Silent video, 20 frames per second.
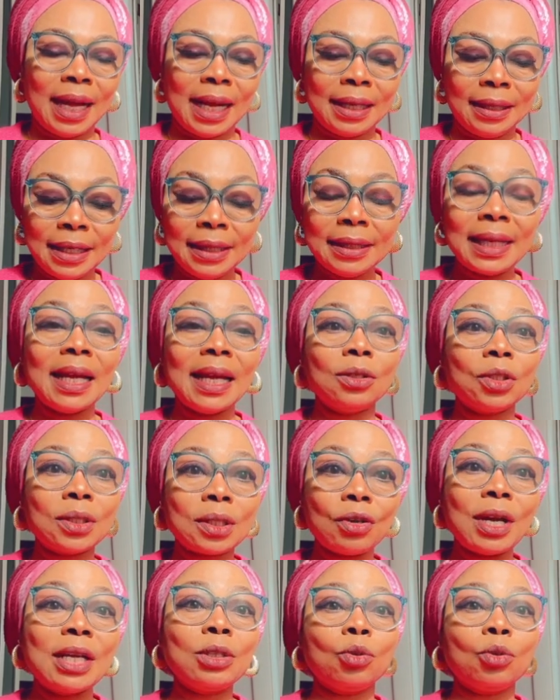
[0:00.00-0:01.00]
At least I
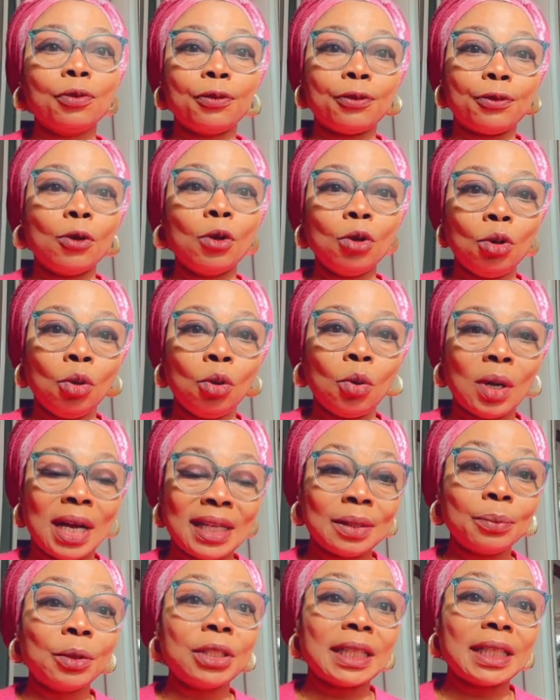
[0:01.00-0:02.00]
try to follow
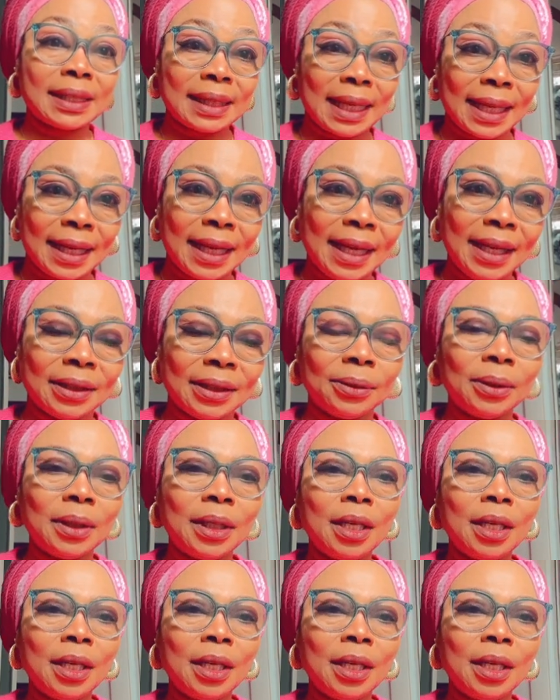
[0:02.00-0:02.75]
as much as I can.